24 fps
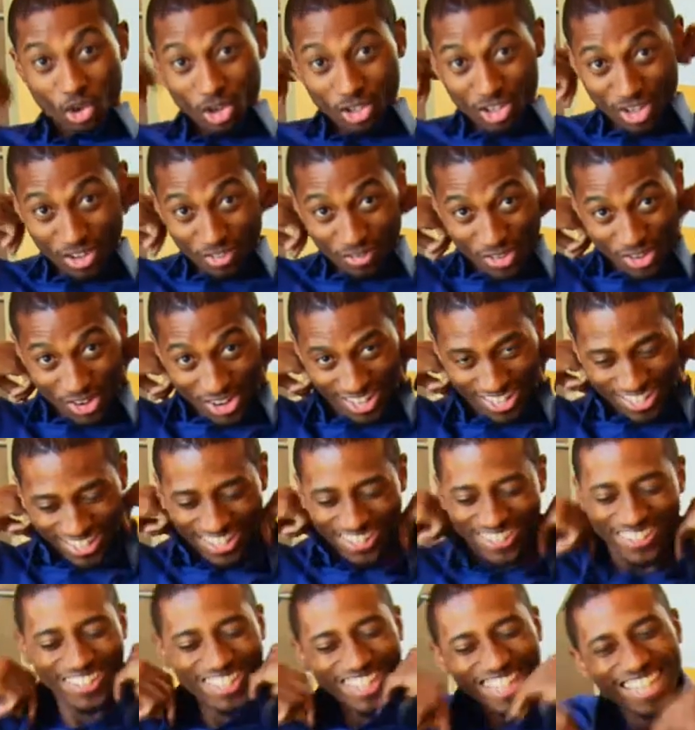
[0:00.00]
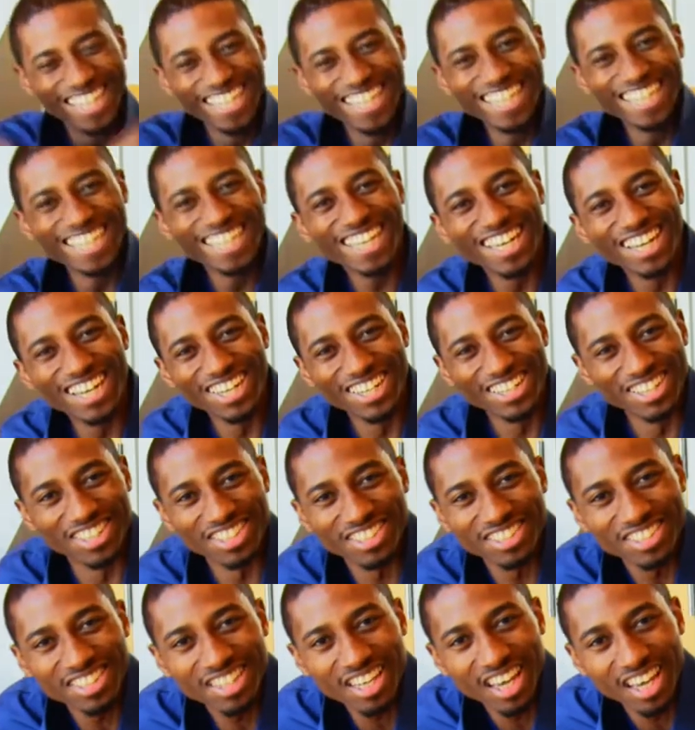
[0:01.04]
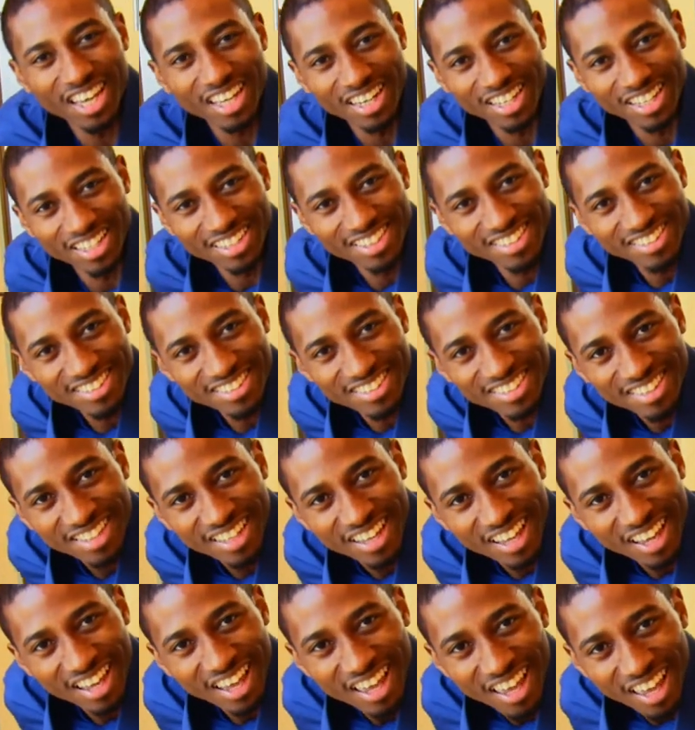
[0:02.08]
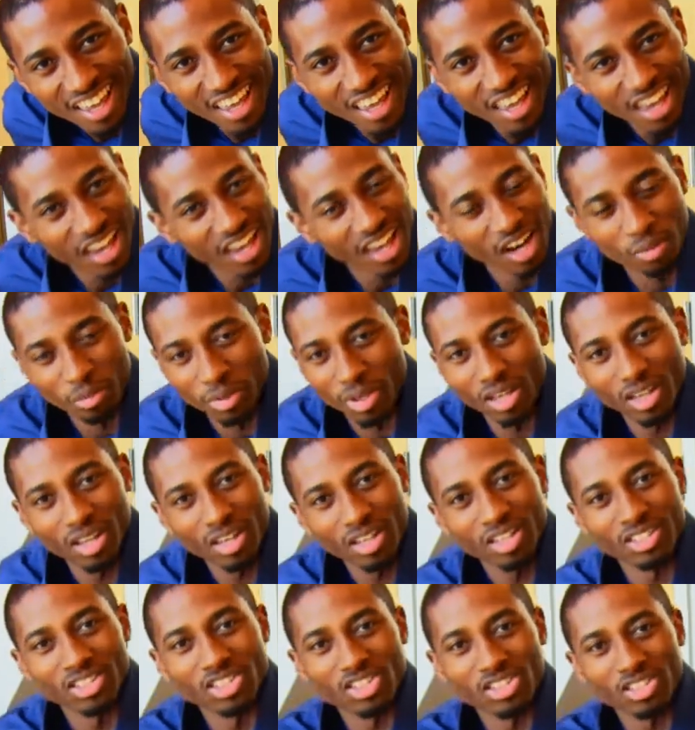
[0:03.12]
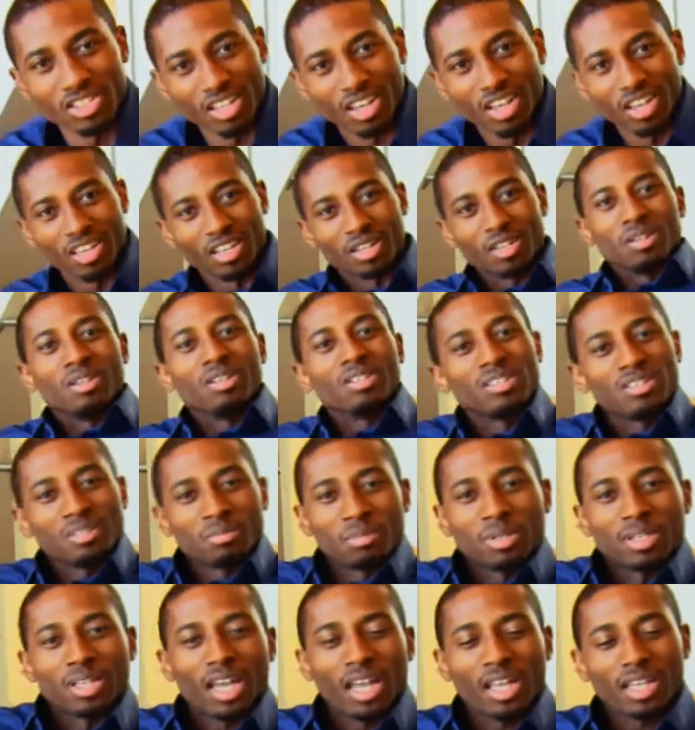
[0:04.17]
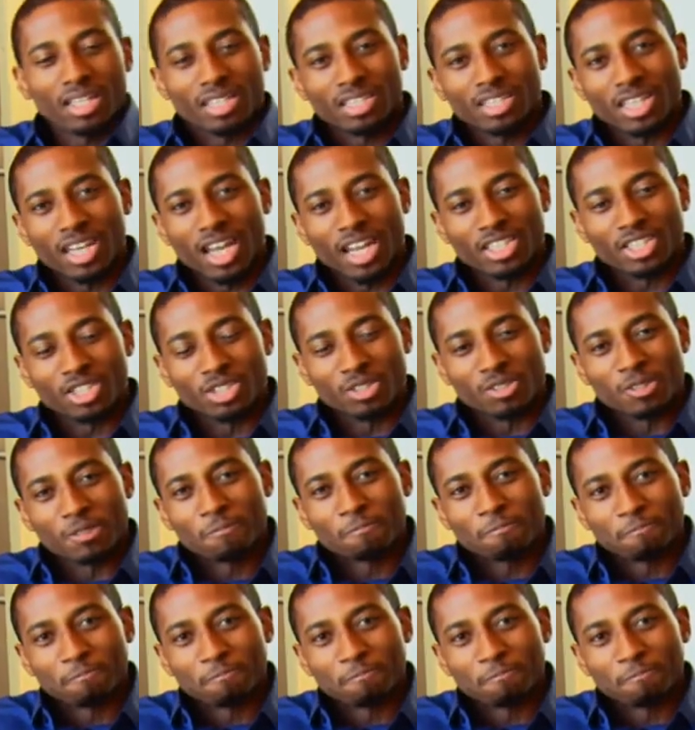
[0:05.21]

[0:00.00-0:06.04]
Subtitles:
Good evening. This is Keenan. And I'm here to just politely delight you.